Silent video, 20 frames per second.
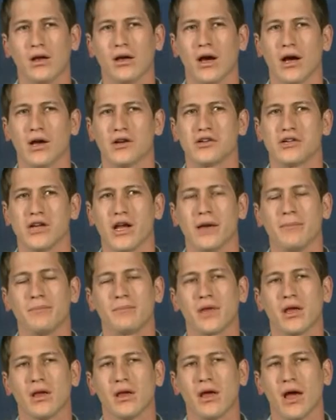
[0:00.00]
are
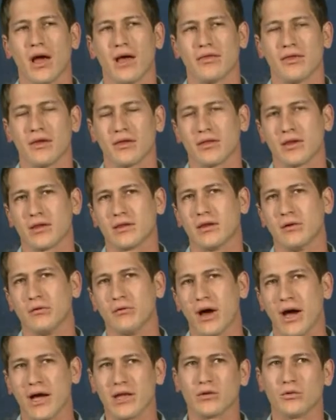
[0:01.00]
shaped. I think that the
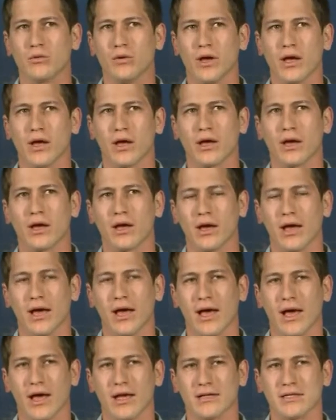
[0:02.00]
right wing
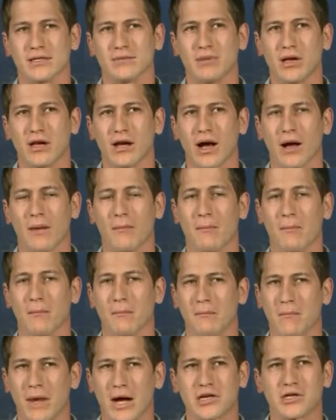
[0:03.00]
has become
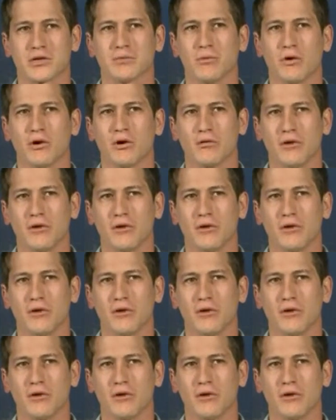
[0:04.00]
much more